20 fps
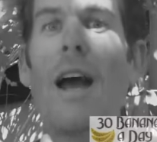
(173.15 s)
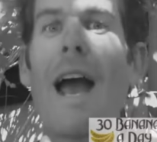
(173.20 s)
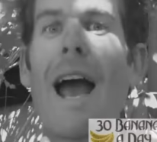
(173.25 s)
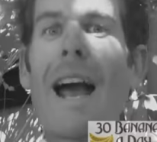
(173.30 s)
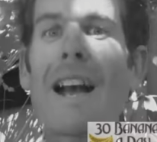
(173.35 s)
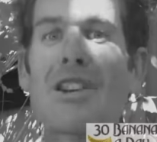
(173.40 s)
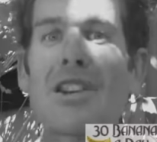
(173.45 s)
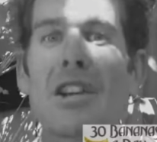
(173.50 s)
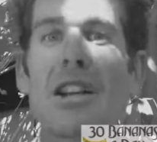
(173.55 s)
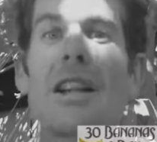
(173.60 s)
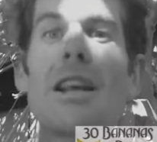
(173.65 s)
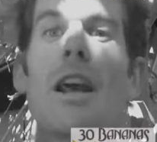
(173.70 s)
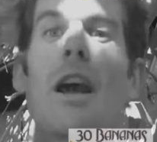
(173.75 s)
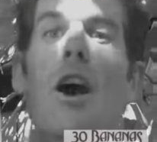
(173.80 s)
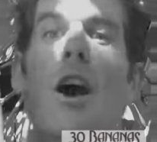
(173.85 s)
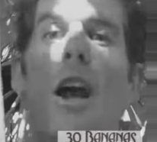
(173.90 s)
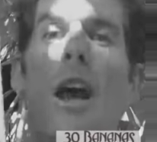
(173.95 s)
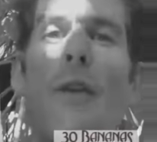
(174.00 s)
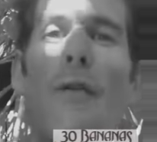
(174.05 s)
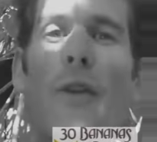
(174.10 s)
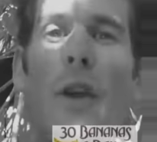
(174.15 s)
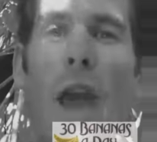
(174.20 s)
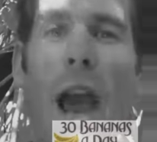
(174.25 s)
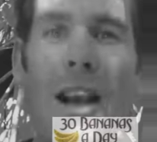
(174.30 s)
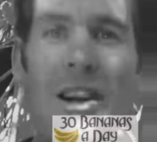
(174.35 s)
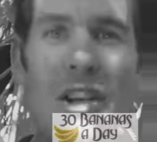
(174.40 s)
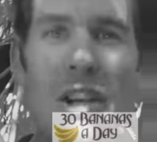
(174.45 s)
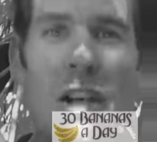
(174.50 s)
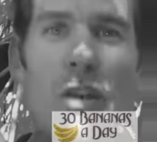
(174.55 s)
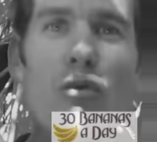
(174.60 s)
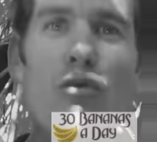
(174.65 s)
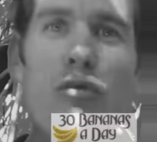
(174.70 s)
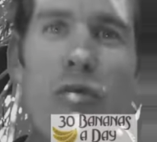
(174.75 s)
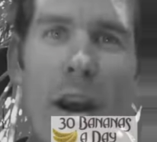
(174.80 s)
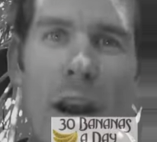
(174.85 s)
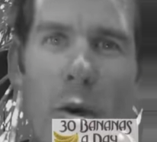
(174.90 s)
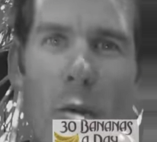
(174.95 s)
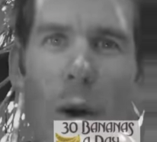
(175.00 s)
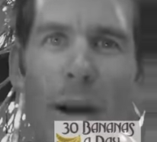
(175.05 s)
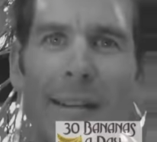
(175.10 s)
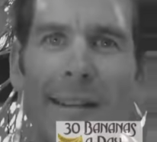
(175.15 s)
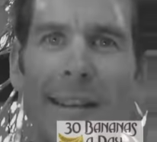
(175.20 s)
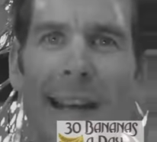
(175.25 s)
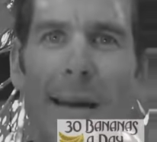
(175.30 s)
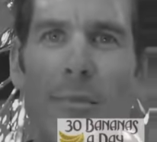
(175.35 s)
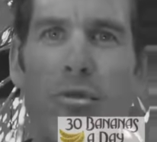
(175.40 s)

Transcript: Actually, if you actually read Weston A.